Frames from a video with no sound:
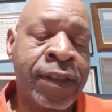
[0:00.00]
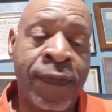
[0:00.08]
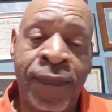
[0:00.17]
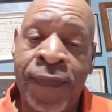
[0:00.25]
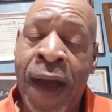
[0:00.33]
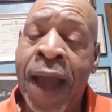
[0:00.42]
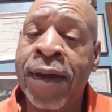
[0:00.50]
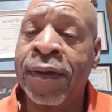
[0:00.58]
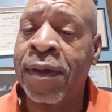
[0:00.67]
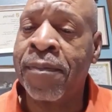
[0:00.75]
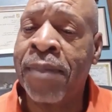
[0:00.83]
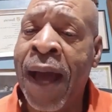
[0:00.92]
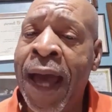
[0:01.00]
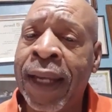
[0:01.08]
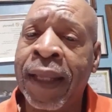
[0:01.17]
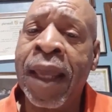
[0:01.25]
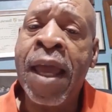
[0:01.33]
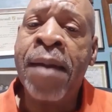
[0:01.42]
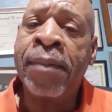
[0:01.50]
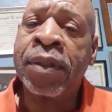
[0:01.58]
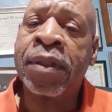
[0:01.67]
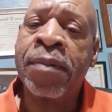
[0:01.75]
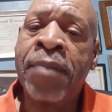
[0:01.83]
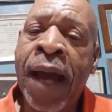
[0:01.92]
defile the body.
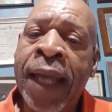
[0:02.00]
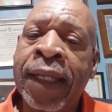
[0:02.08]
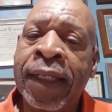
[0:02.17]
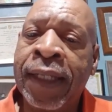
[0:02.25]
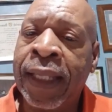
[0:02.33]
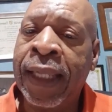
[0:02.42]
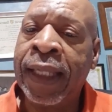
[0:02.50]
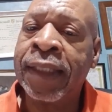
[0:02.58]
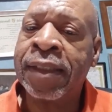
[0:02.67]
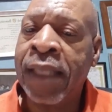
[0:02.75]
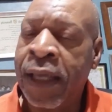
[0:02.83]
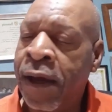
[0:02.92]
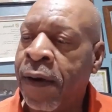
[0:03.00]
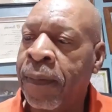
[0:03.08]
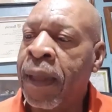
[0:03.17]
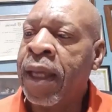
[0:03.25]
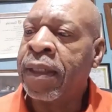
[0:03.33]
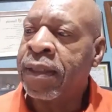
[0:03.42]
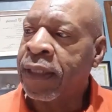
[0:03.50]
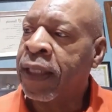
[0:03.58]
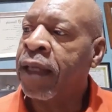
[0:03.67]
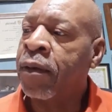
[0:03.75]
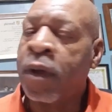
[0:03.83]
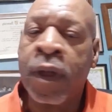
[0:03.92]
But the body needs help to
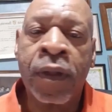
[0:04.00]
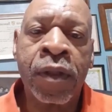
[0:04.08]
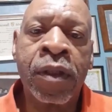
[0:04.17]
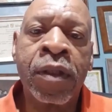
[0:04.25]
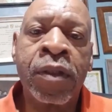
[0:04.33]
get to